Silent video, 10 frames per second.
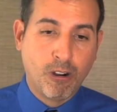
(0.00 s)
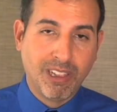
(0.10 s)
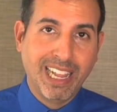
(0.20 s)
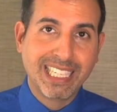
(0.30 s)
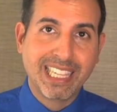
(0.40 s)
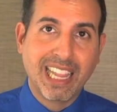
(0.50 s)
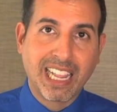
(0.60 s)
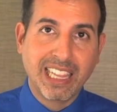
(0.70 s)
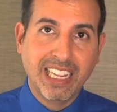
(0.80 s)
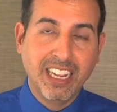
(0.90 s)
are less
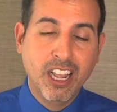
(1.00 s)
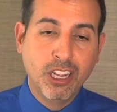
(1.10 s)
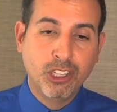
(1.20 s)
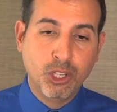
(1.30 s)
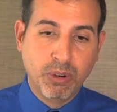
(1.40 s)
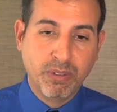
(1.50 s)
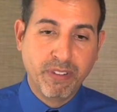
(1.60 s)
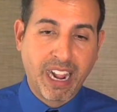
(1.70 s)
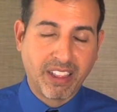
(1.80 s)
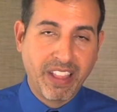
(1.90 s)
likely to
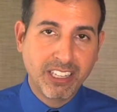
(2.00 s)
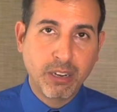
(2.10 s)
infect.